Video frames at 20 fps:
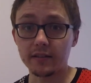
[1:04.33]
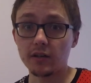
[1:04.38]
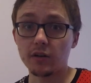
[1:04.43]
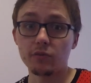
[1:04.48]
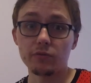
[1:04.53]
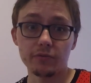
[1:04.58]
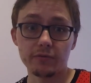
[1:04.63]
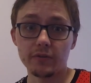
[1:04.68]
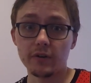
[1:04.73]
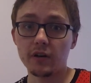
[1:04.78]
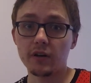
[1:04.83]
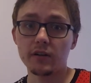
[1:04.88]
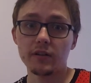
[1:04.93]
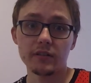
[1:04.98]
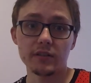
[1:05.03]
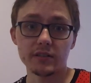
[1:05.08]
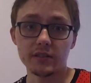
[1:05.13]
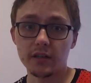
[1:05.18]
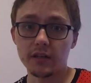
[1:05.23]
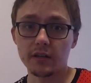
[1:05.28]
Golf R
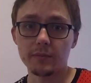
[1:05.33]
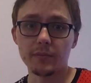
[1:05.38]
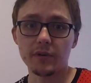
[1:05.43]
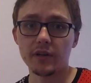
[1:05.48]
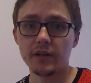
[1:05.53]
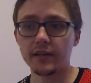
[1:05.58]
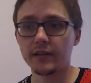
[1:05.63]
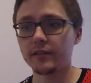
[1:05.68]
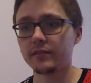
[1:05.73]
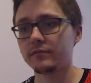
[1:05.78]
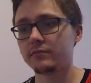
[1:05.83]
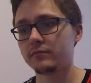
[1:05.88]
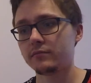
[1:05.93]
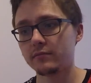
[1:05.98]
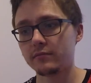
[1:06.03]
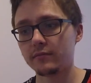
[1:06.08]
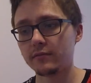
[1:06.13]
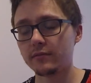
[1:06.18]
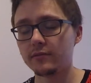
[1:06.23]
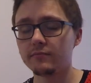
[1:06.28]
as kind of my
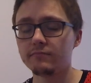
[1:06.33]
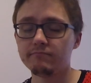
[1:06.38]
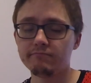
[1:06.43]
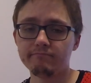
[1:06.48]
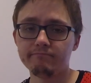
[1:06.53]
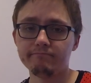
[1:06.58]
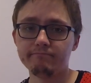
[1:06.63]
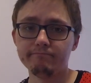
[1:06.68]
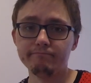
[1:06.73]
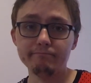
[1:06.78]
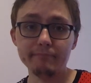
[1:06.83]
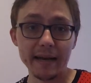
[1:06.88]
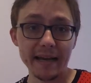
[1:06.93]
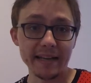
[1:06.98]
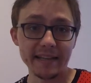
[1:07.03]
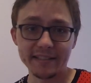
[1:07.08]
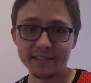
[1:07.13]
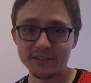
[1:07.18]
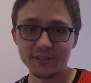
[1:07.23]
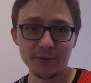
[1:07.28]

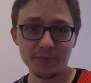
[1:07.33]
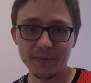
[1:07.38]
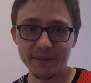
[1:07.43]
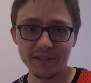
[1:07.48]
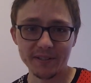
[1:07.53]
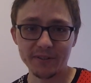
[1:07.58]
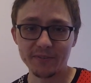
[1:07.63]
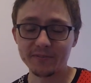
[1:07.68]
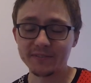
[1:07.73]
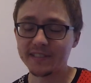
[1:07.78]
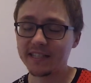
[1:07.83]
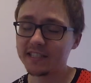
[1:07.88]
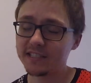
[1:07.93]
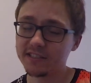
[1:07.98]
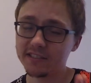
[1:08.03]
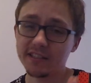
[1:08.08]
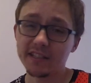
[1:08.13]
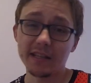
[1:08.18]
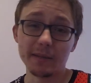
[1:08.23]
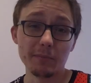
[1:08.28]
main topic of conversation,
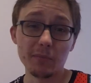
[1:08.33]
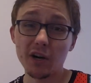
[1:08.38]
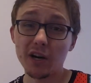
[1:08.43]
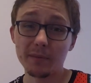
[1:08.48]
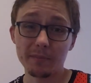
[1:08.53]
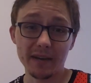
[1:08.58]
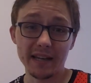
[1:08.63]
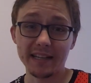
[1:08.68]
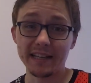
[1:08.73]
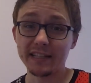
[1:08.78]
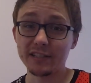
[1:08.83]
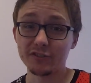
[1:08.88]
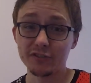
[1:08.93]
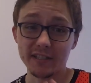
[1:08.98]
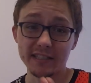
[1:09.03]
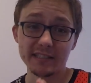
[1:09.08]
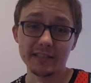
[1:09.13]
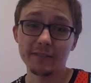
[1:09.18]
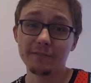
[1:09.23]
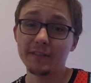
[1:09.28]
certainly my main
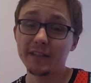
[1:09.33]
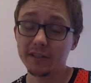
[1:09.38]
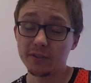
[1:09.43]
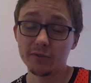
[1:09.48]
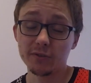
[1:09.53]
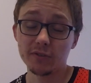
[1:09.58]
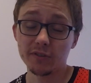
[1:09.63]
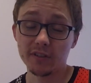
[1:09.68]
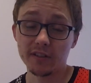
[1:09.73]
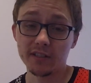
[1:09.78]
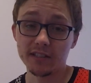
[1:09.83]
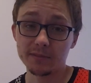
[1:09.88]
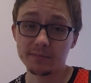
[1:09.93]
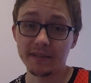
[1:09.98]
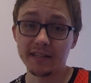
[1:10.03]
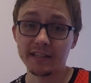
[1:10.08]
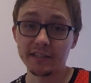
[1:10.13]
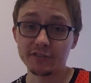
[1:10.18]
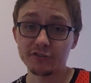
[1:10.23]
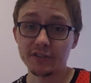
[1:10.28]
interest, and I think your guys'
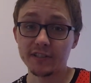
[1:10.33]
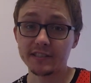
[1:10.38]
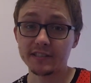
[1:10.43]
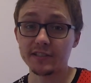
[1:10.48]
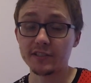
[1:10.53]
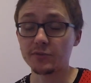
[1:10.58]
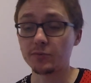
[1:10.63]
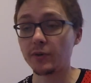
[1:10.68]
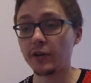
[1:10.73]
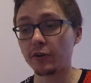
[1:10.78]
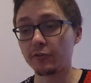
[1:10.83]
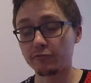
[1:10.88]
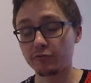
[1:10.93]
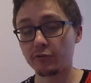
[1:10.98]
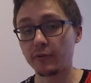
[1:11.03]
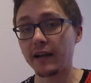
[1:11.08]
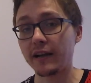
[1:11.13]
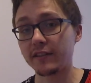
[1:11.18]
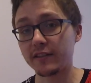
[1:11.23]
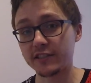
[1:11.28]
main interest as well
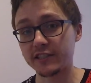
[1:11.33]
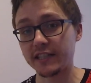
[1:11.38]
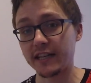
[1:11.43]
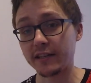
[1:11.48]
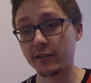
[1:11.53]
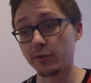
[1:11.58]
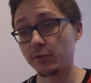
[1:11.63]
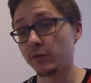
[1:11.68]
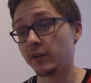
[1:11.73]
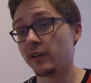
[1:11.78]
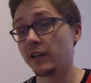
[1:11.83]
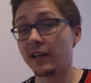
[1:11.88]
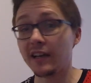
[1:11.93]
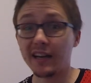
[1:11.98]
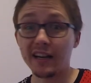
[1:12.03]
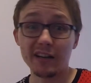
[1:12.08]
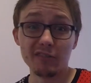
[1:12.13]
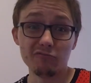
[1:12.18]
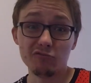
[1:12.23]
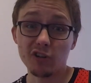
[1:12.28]
throughout the channel
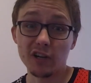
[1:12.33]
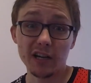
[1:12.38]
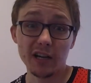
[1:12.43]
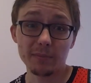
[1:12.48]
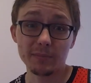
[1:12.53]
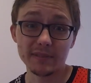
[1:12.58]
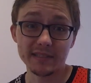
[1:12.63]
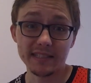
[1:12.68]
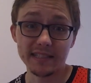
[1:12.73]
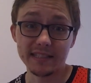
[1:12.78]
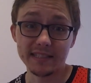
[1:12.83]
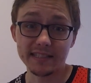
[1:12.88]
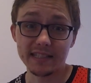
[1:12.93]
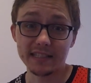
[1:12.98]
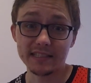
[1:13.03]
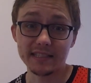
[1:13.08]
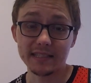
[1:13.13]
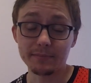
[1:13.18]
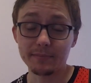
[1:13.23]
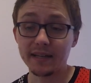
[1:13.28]
and right up until it's
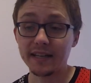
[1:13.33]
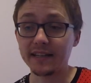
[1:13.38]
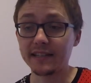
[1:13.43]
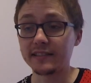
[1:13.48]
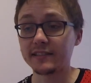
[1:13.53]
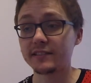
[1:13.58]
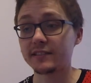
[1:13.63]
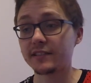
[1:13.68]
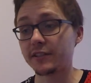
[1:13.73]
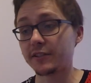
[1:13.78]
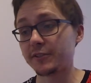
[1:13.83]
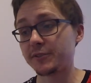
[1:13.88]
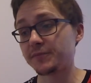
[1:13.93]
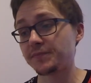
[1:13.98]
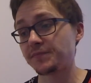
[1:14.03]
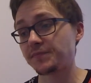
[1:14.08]
actually made. So